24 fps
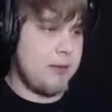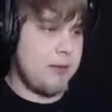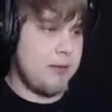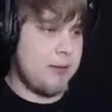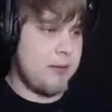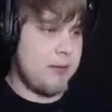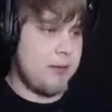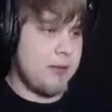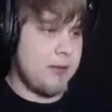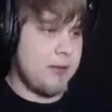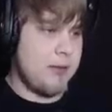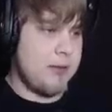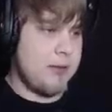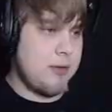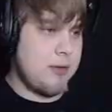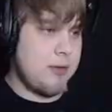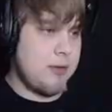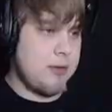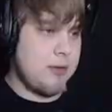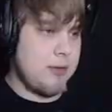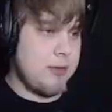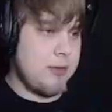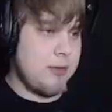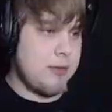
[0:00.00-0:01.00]

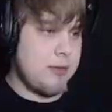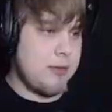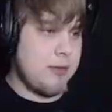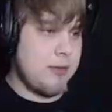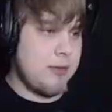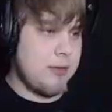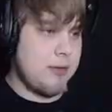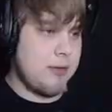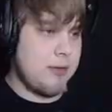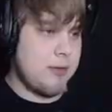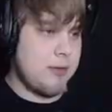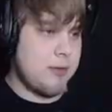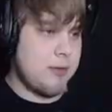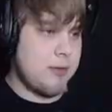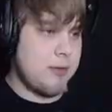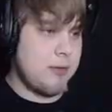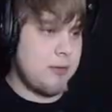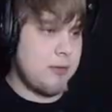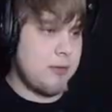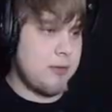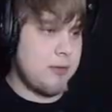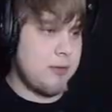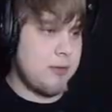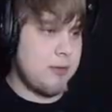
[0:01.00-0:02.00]

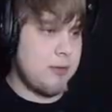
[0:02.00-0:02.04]
[no speech]